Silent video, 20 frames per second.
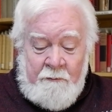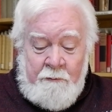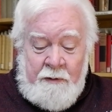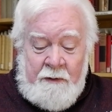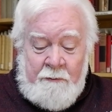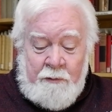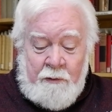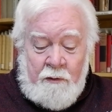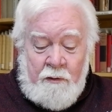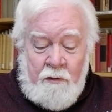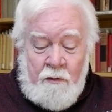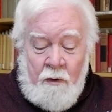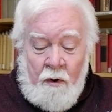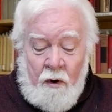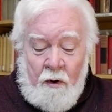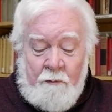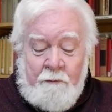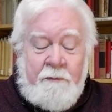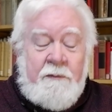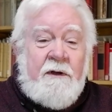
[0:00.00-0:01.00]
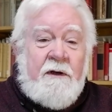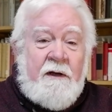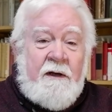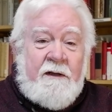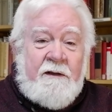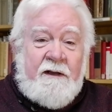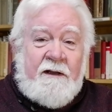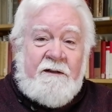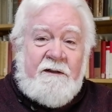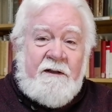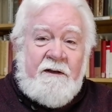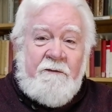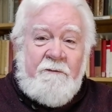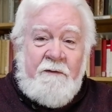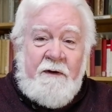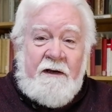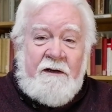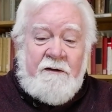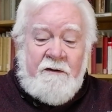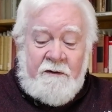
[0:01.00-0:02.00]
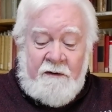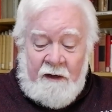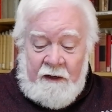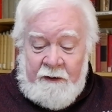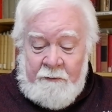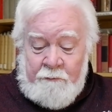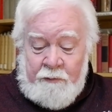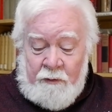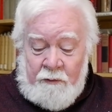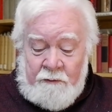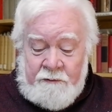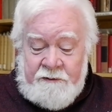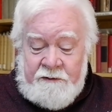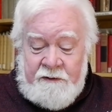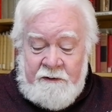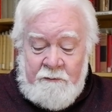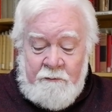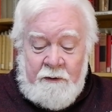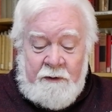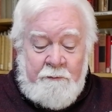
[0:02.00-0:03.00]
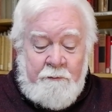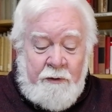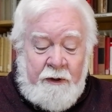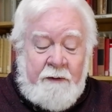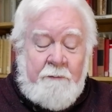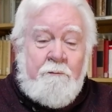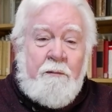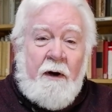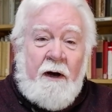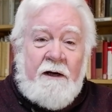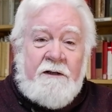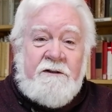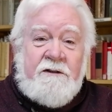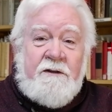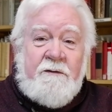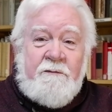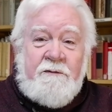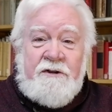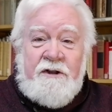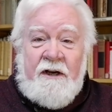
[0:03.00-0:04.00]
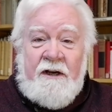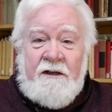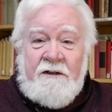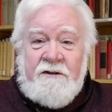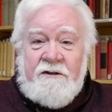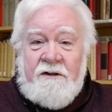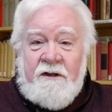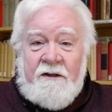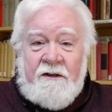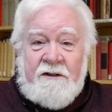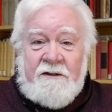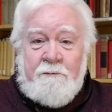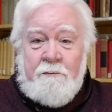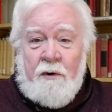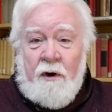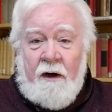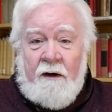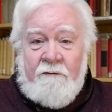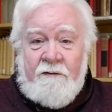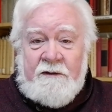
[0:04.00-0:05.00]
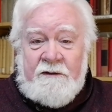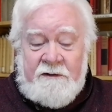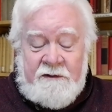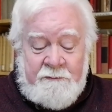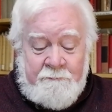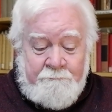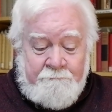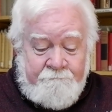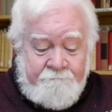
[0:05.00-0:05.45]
people who hoped that the defeat of the Liberals would bring positive change to this province.